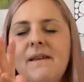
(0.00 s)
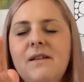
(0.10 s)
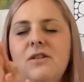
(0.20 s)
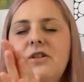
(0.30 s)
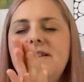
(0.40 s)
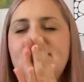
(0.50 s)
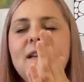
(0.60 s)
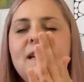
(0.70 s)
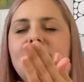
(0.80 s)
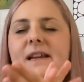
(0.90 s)

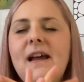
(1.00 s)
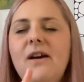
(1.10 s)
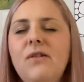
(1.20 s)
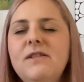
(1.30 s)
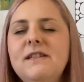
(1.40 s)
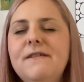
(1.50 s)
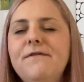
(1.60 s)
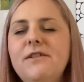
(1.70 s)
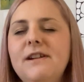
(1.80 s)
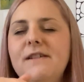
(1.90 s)
Noticing how
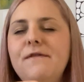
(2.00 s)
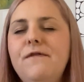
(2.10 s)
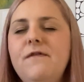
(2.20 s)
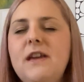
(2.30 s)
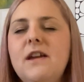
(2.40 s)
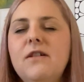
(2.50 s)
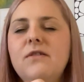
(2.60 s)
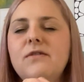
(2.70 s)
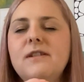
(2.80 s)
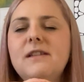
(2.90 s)
different it
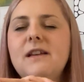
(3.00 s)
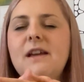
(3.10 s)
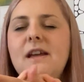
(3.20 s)
feels